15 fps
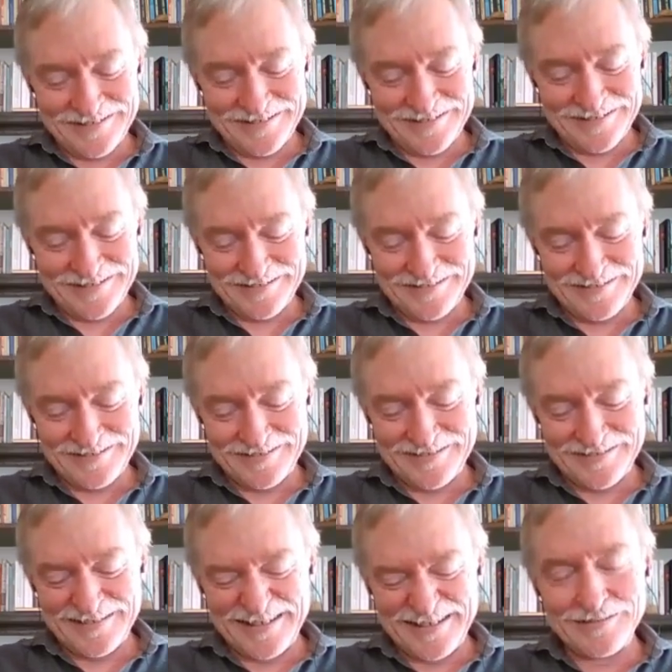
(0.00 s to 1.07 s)
Um, and I think, you know,
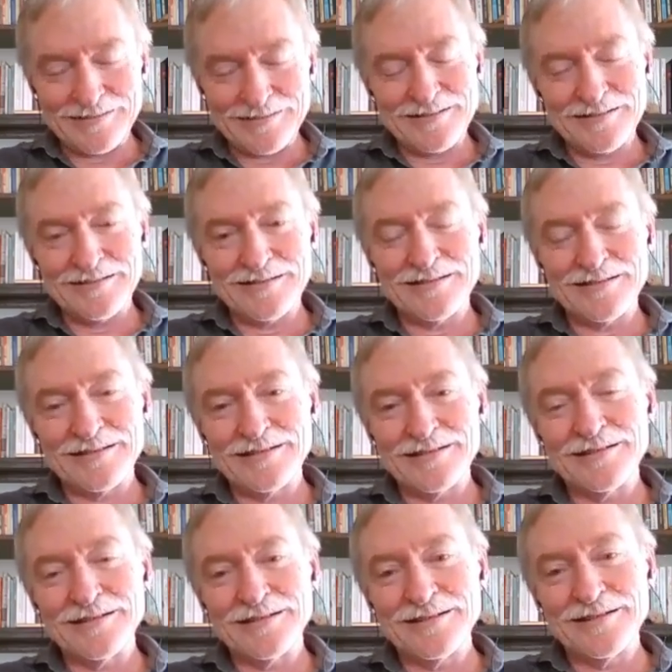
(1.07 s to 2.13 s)
we, you know, we kind of
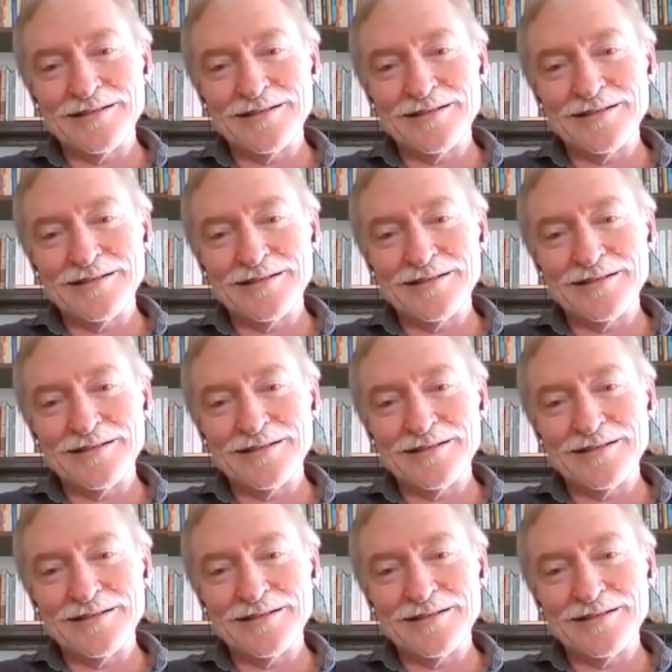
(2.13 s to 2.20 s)
touched on it.